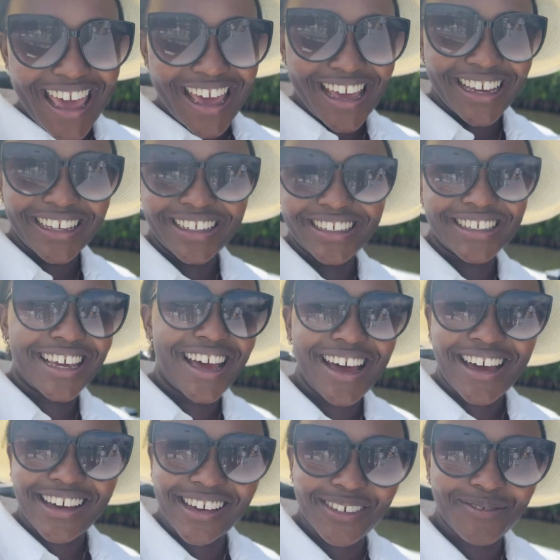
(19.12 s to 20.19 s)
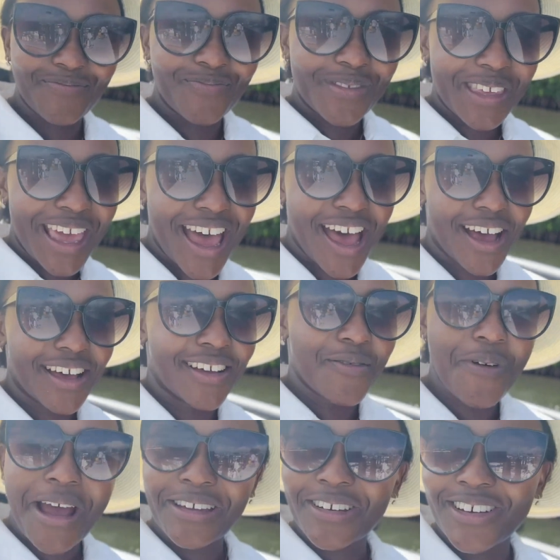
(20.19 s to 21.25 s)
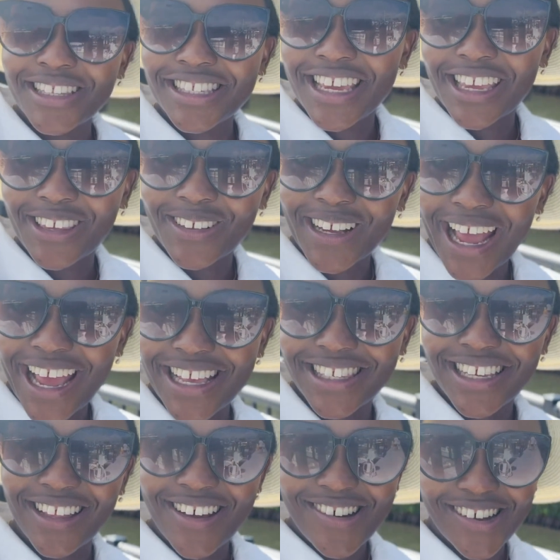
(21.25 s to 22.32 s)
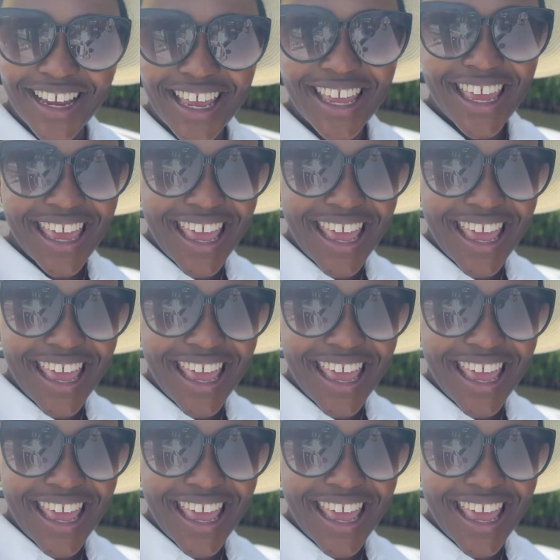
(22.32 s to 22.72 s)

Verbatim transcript: and uh, yeah, why not take you guys along